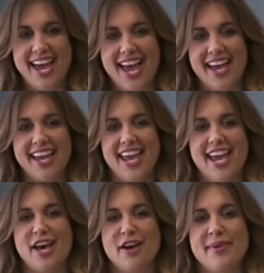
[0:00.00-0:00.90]
I
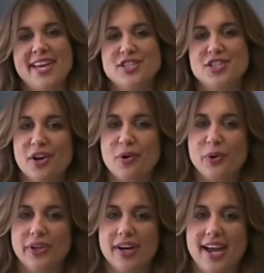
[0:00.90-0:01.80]
am a
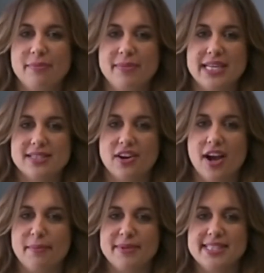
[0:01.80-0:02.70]
shareholder at Mazer,
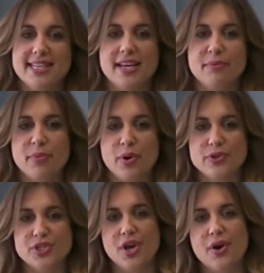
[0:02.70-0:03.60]
Amundsen and
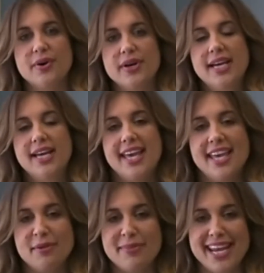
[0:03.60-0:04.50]
Boggio
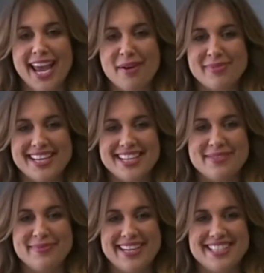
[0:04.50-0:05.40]
in
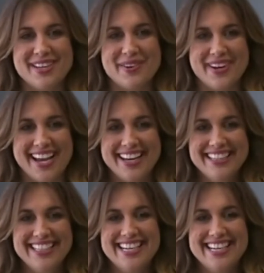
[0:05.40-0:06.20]
Minneapolis, Minnesota.